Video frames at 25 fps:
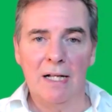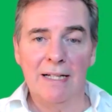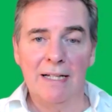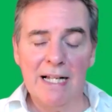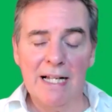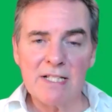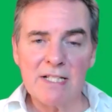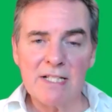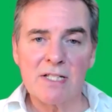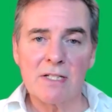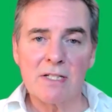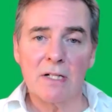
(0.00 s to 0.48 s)

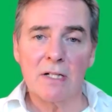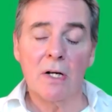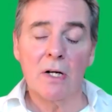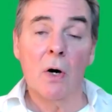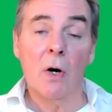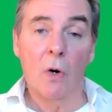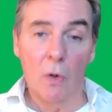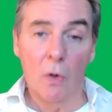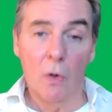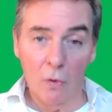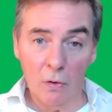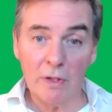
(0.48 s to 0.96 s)
let's
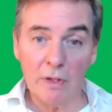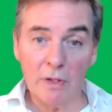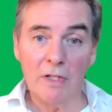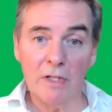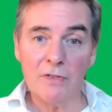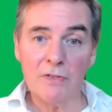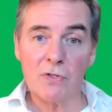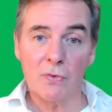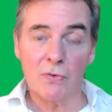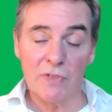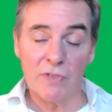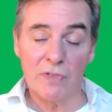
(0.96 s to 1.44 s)
hold
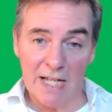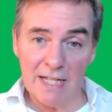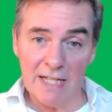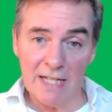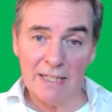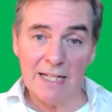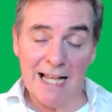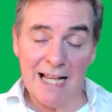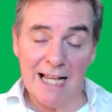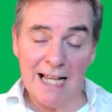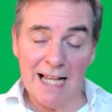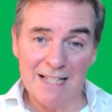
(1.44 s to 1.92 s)
on to
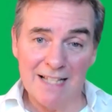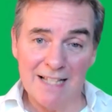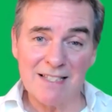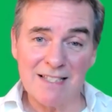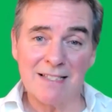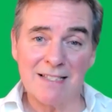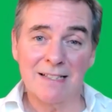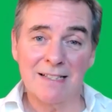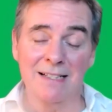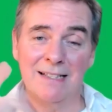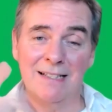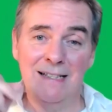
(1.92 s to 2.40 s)
that,
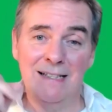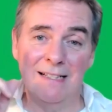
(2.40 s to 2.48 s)
as